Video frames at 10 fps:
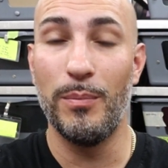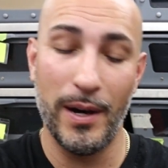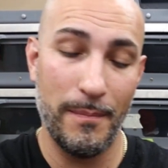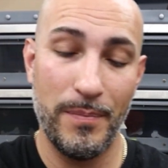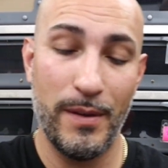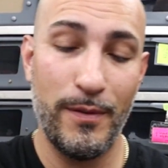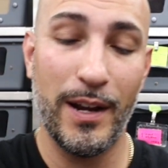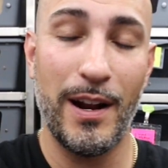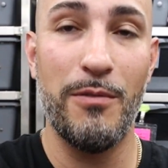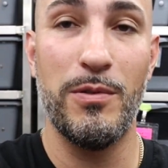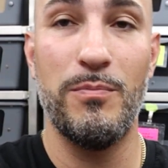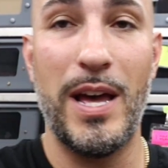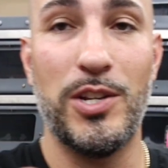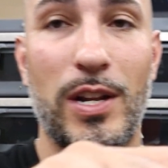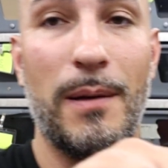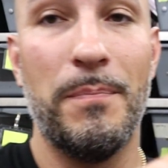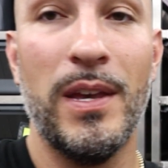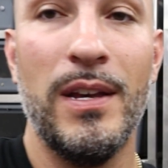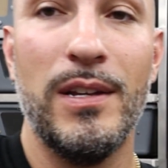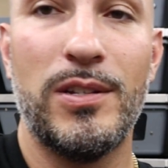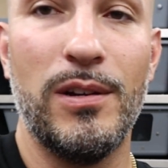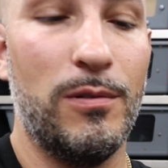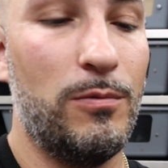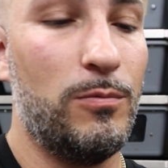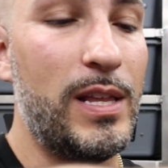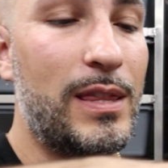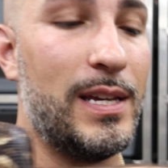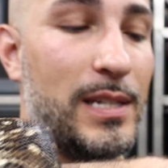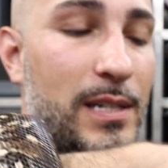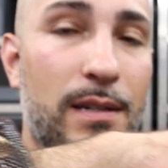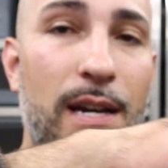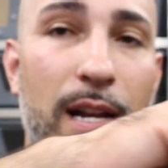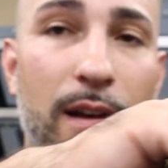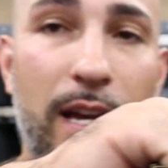but I figured I would mention it. So with this kind of,